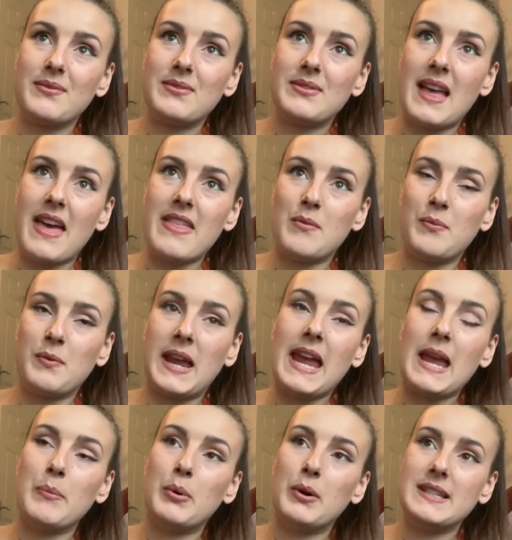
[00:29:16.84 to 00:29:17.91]
they're the
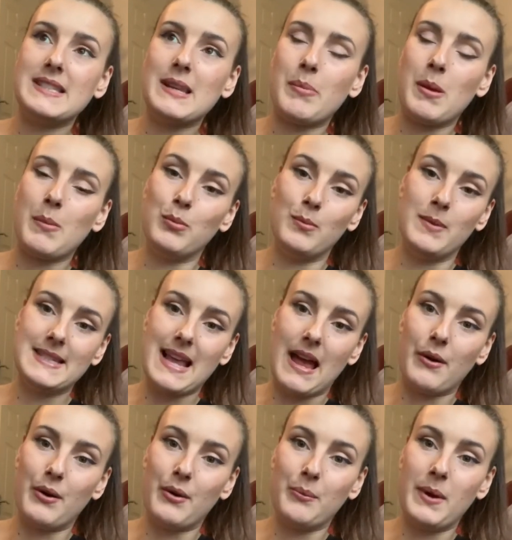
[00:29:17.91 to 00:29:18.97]
key points that people miss
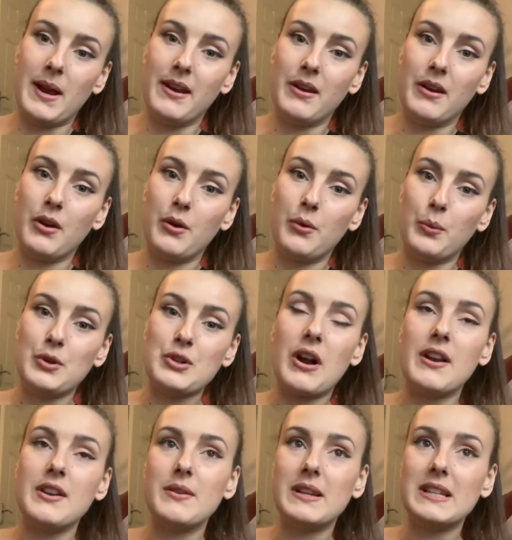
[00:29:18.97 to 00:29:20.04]
out on when we're
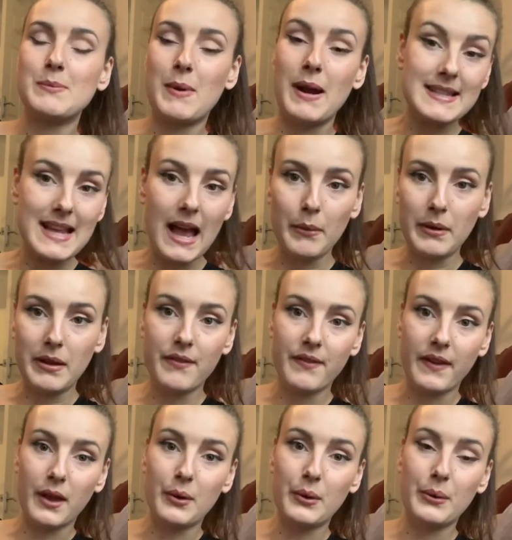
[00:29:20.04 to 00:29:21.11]
trying to express how we
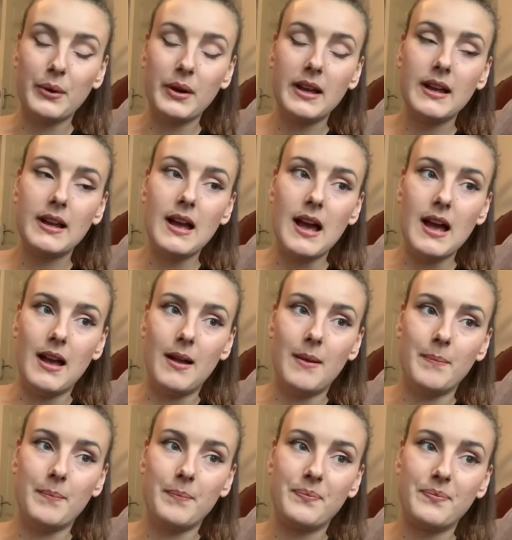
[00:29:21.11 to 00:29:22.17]
feel
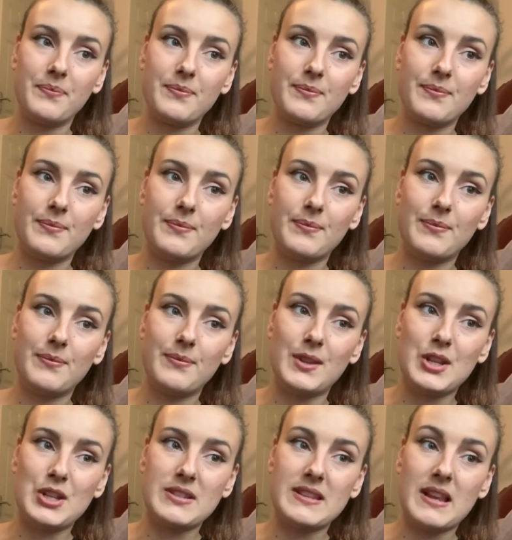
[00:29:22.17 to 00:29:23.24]
um,
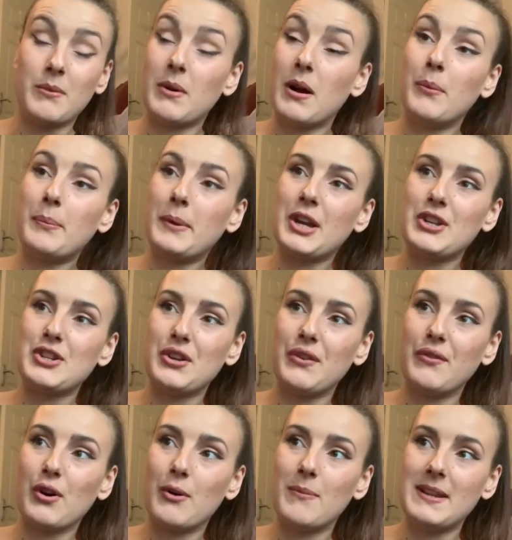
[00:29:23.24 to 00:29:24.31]
you just say well because
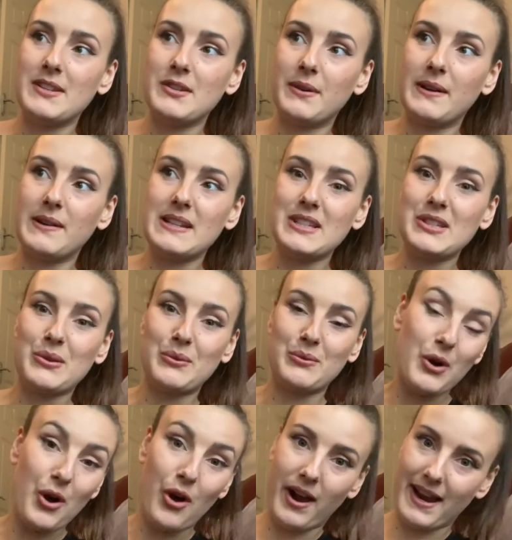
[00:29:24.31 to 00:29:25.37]
you've got a mental illness you're
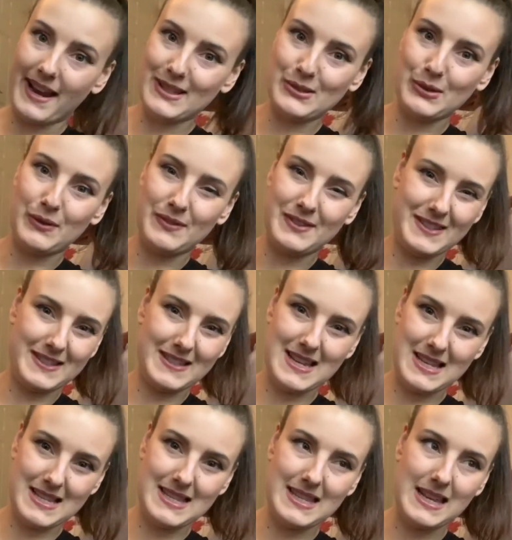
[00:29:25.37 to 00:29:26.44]
wrong it sort of
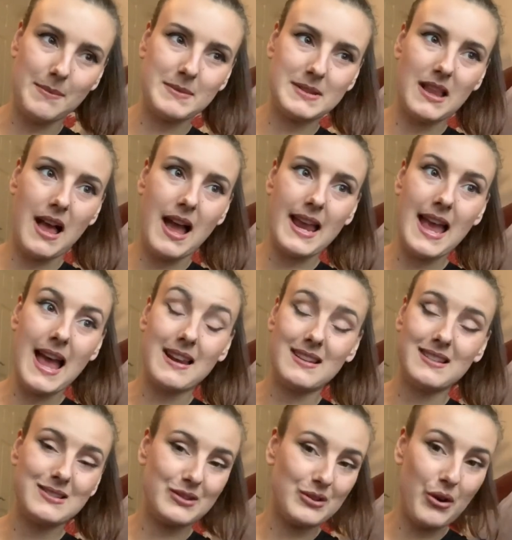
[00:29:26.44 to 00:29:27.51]
it seems like and
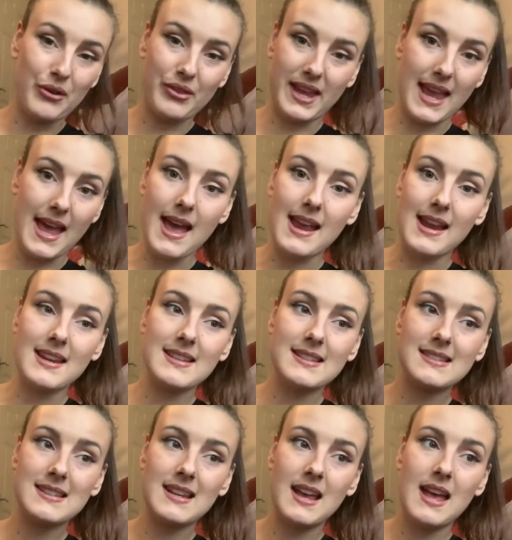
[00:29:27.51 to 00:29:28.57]
it's not the case